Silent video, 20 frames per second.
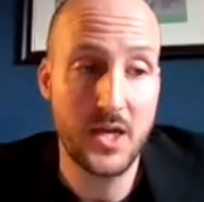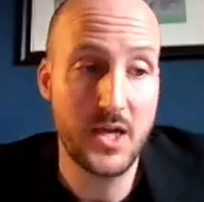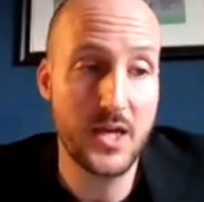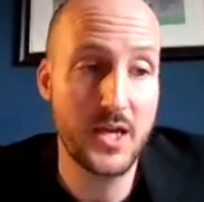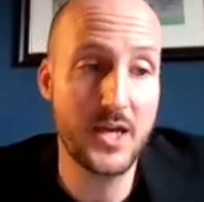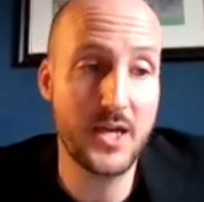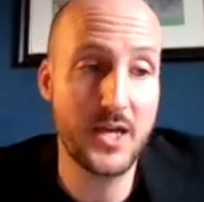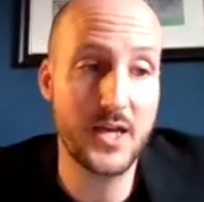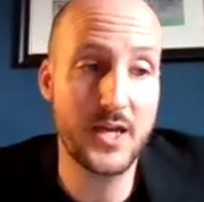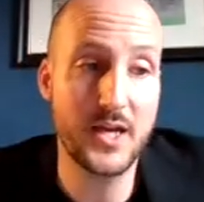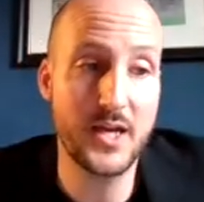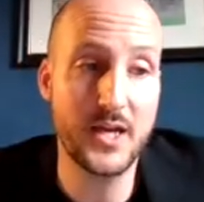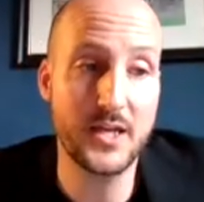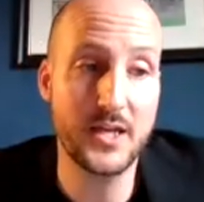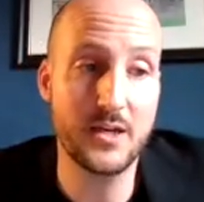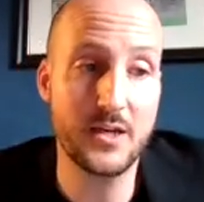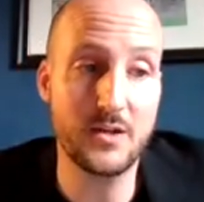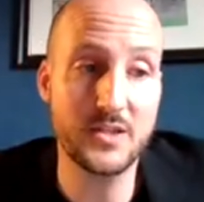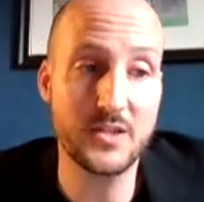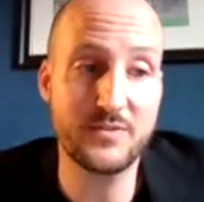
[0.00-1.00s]

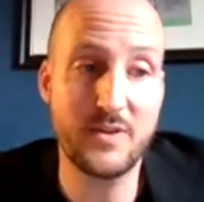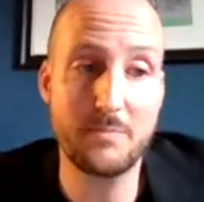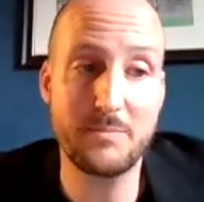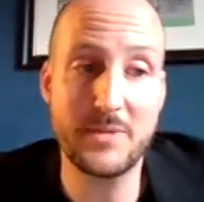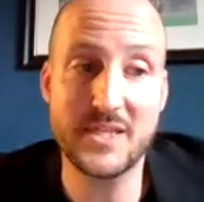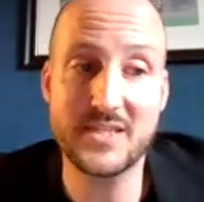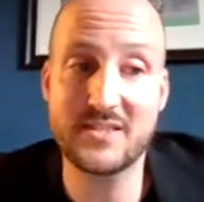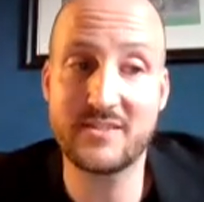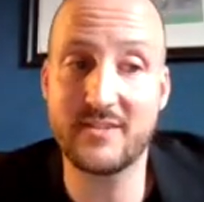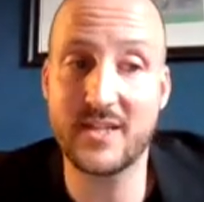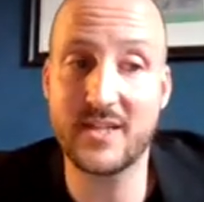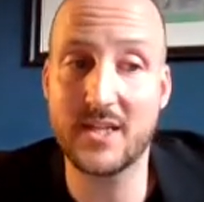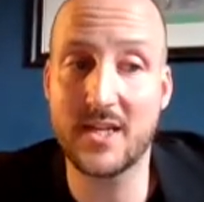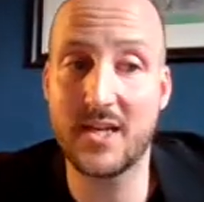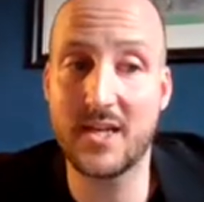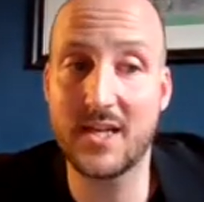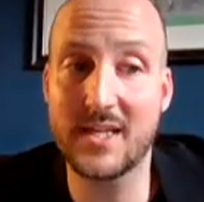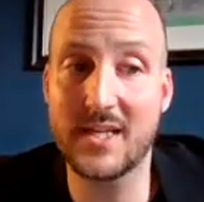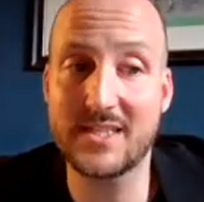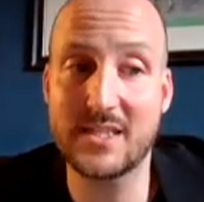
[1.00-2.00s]
and Oxfam
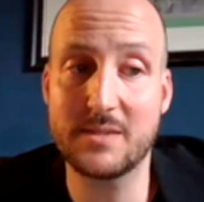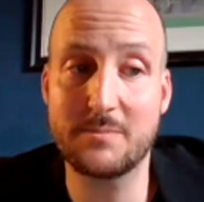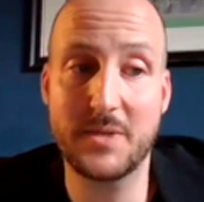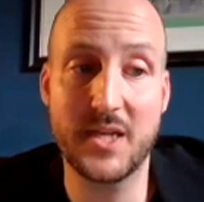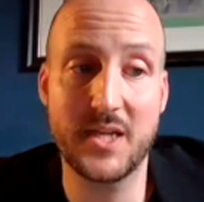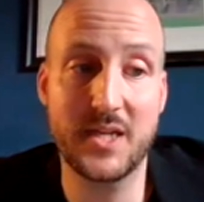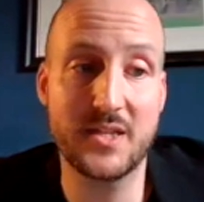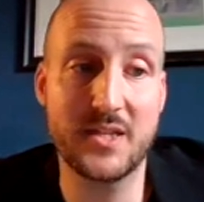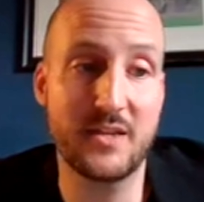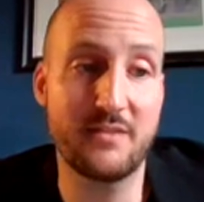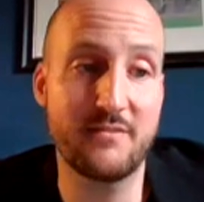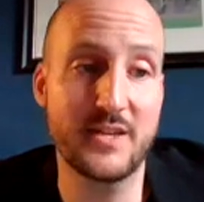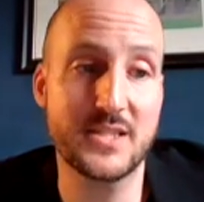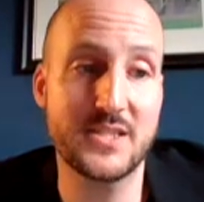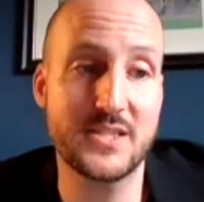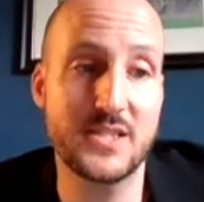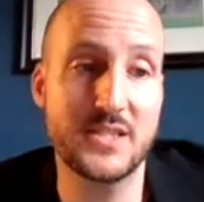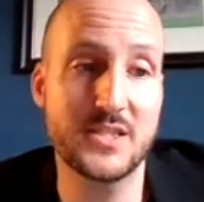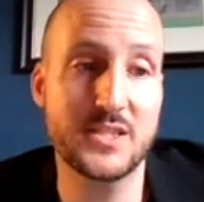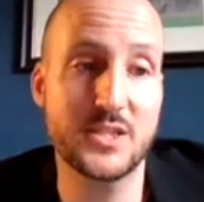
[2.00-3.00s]
estimated that
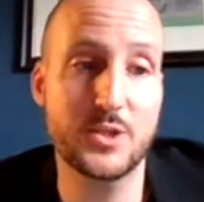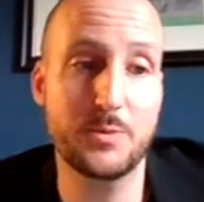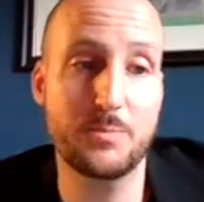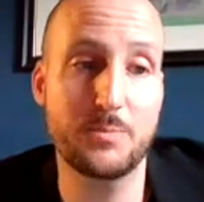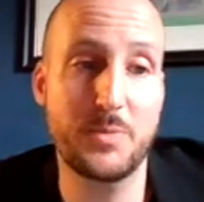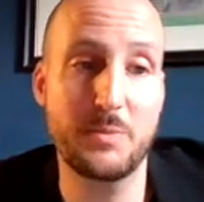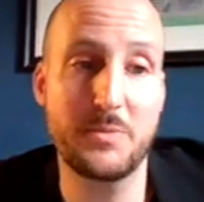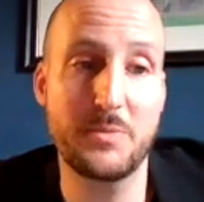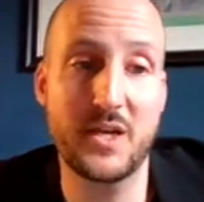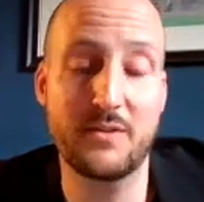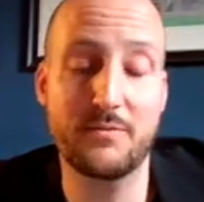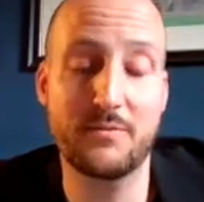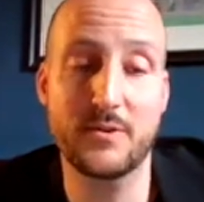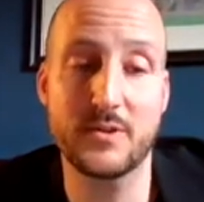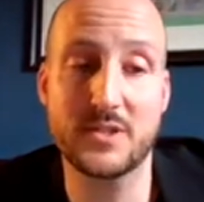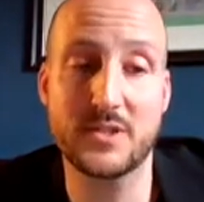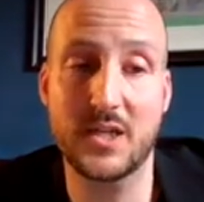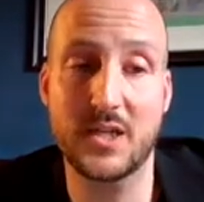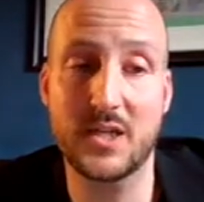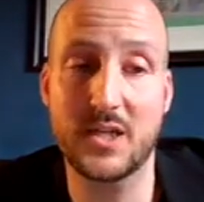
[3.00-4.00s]
vaccines could be made for
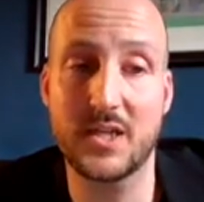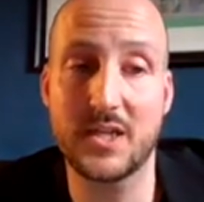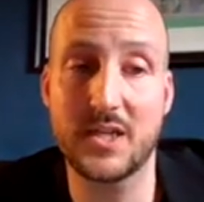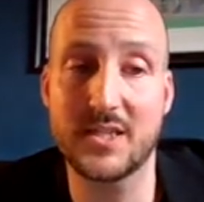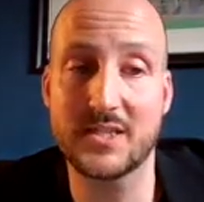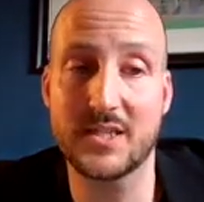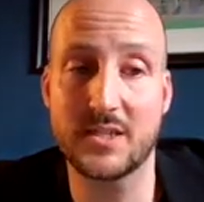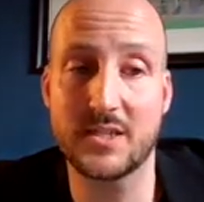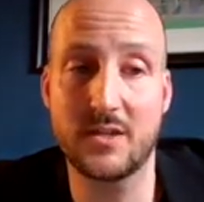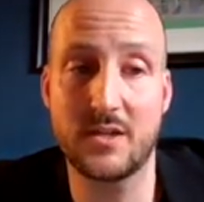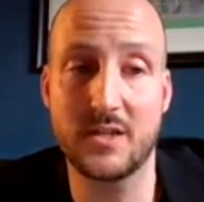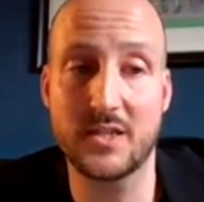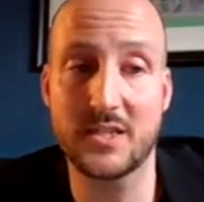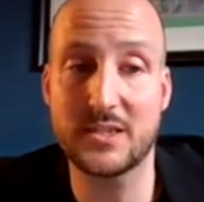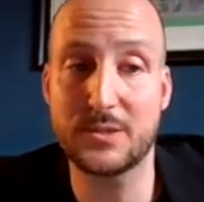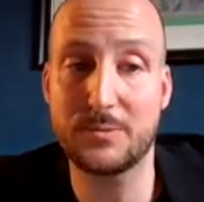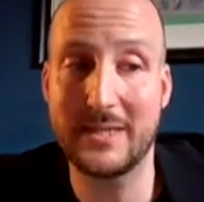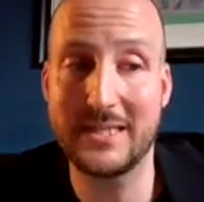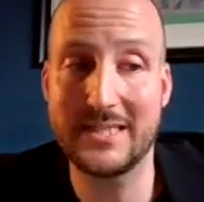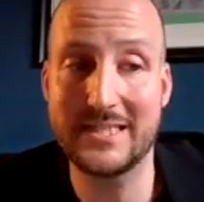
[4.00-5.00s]
as little as $1.20
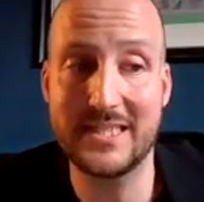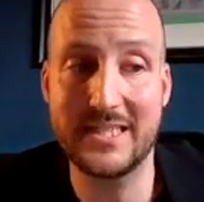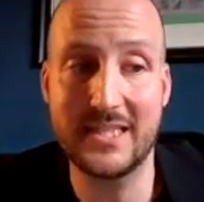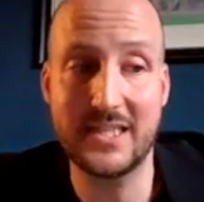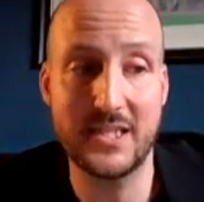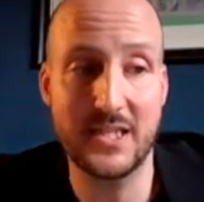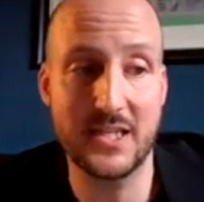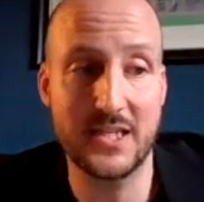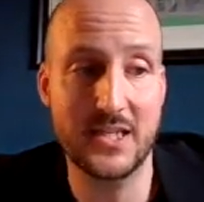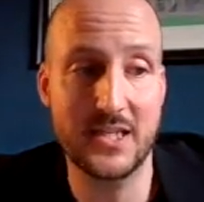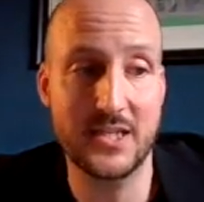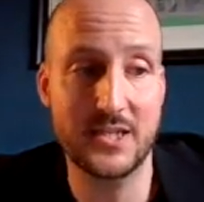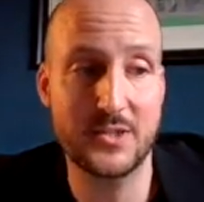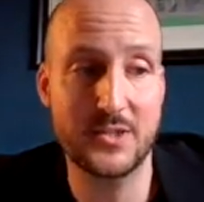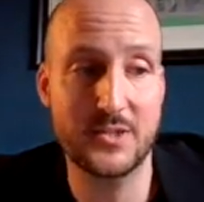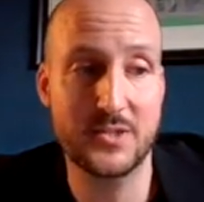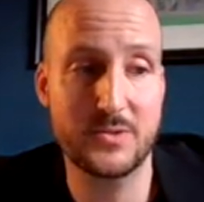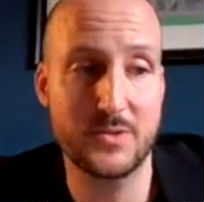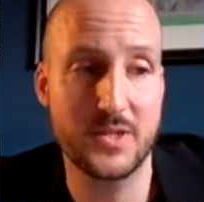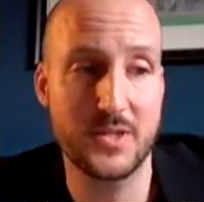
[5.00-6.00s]

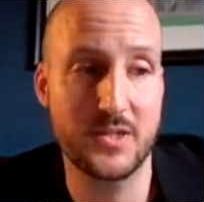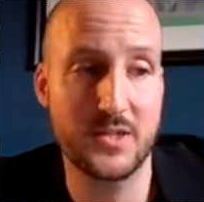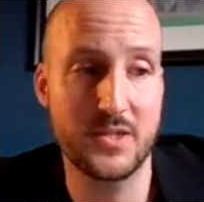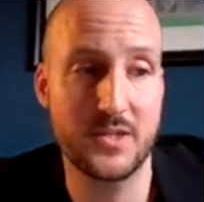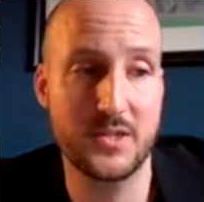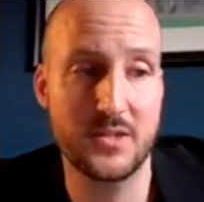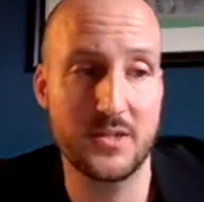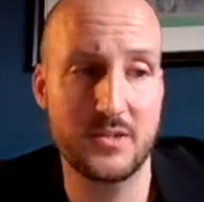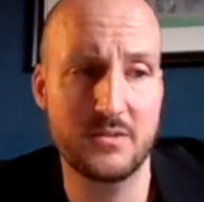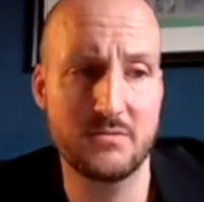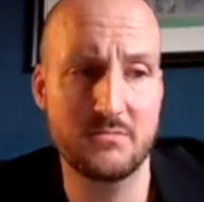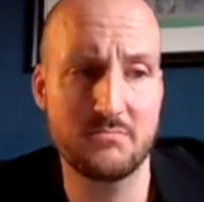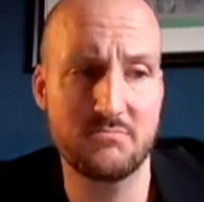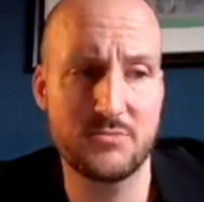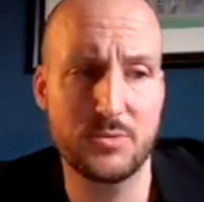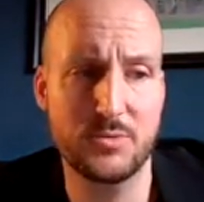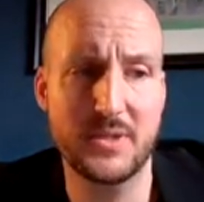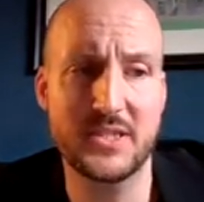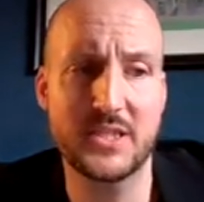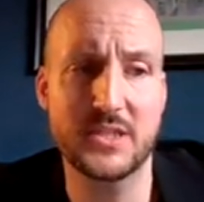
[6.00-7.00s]
in 2021.